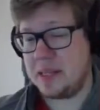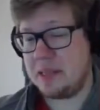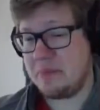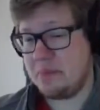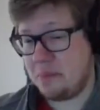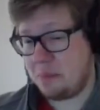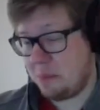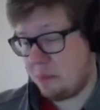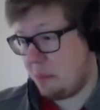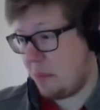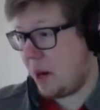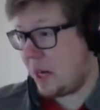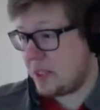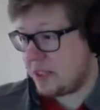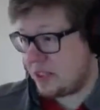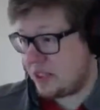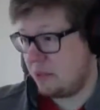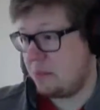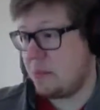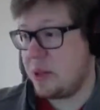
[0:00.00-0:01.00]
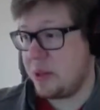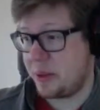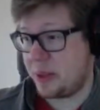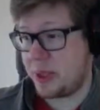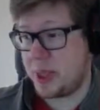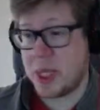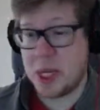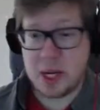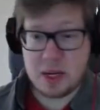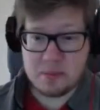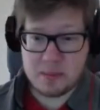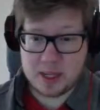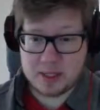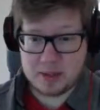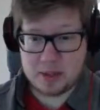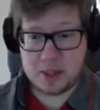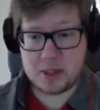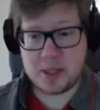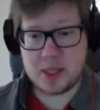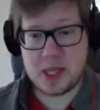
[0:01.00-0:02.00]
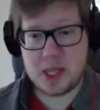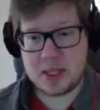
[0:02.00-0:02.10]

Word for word: uh, monster museum. As you can see, I'm